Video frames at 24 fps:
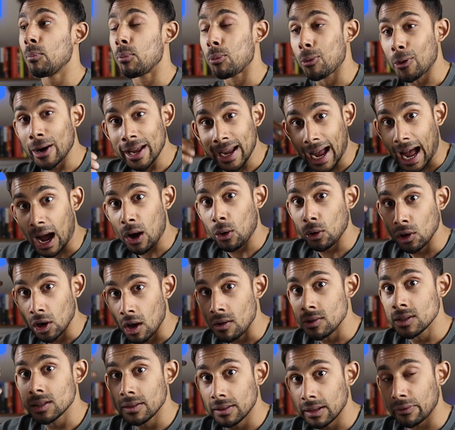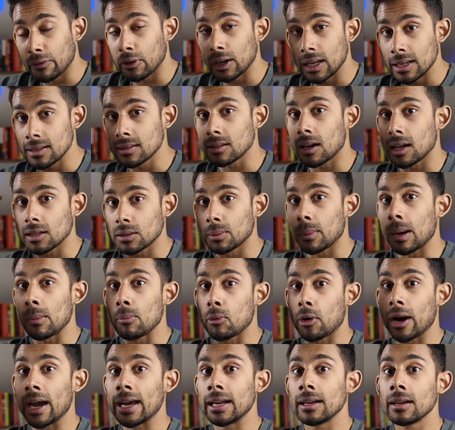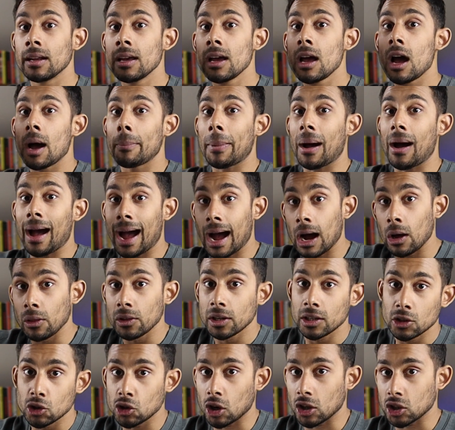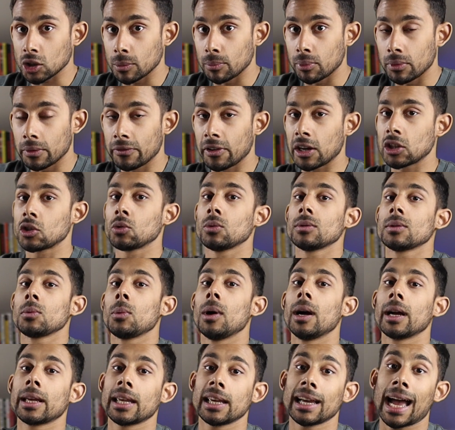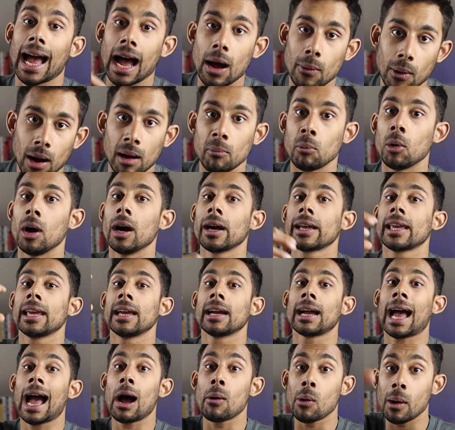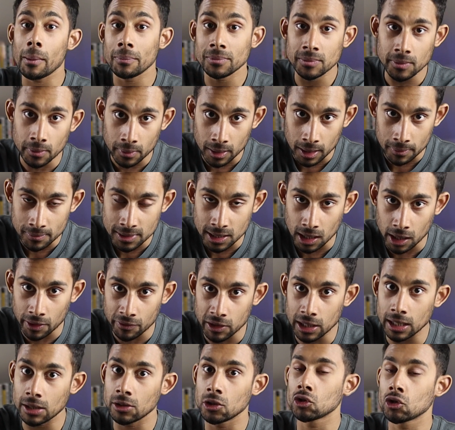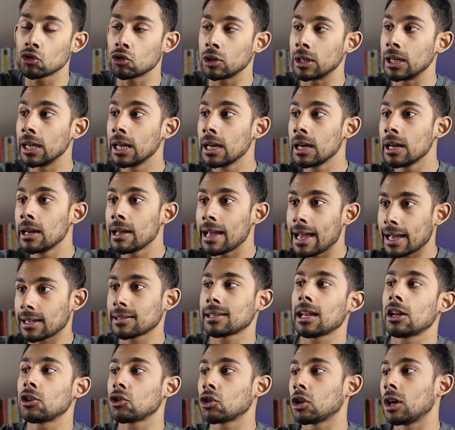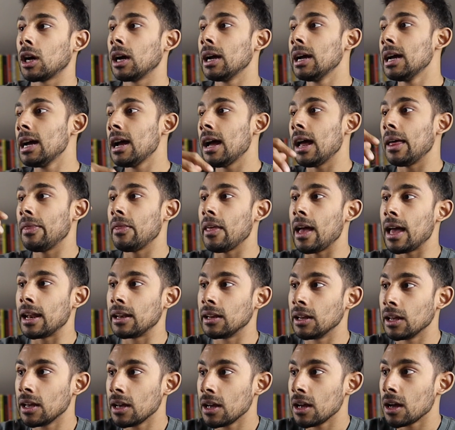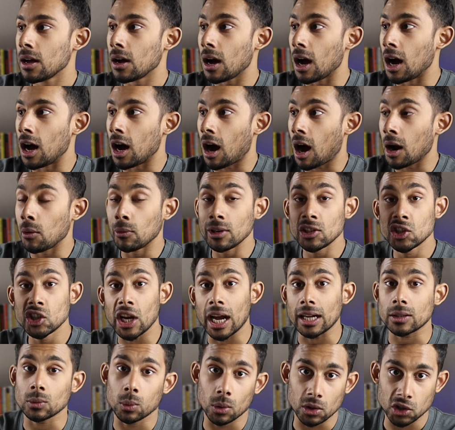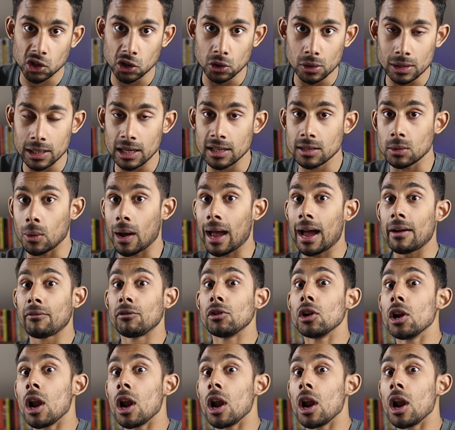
bring out loads of different insights from my brain about how the construction professionals are working, how I'm working, how I've observed the industry, etc. And then uh, I reject what's useless. So I have